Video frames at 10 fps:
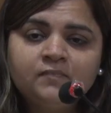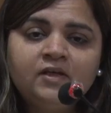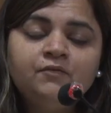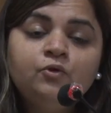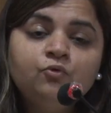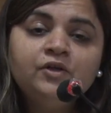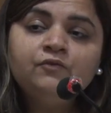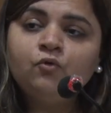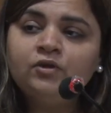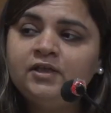They were
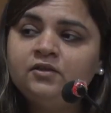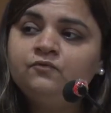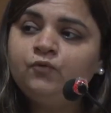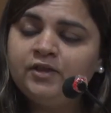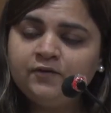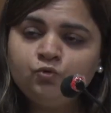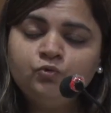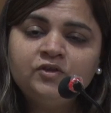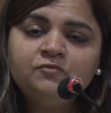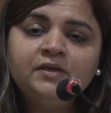using for their
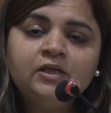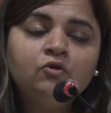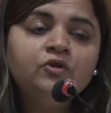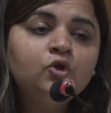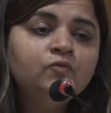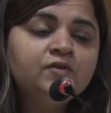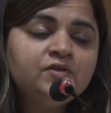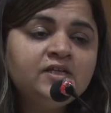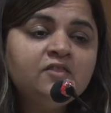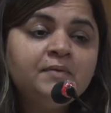students, but now the
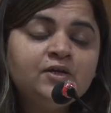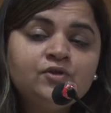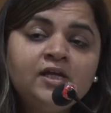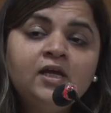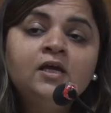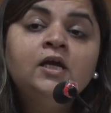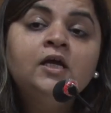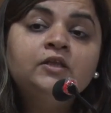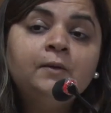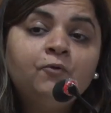university, especially
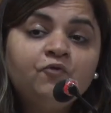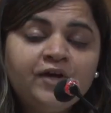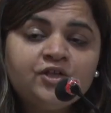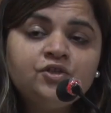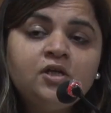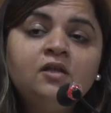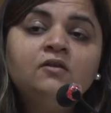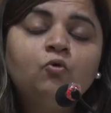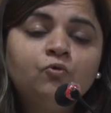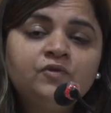the professional
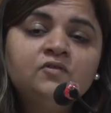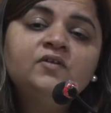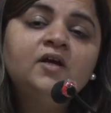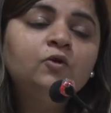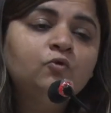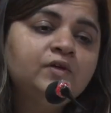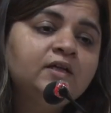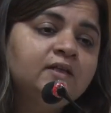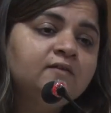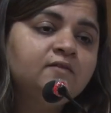courses, they are
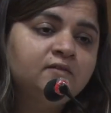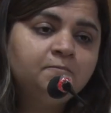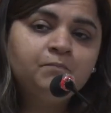using this